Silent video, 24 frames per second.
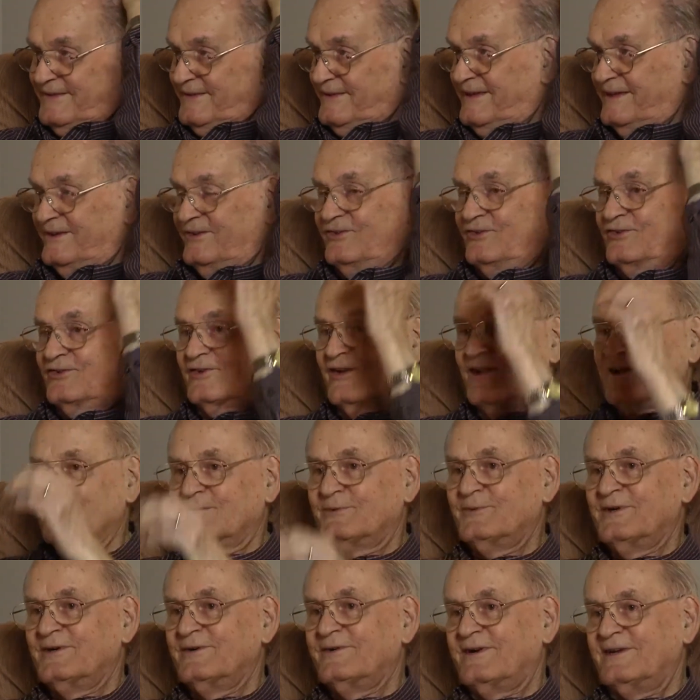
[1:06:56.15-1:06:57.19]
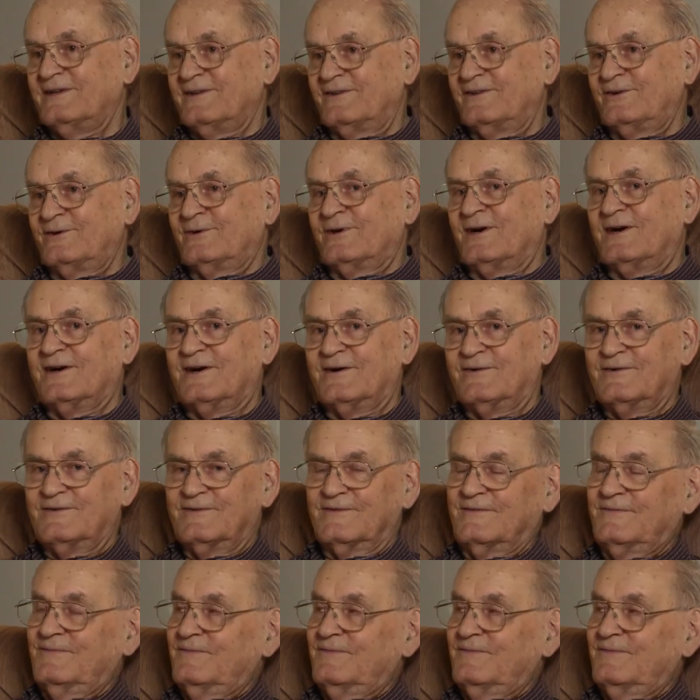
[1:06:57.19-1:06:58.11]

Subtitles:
That slug went right through our.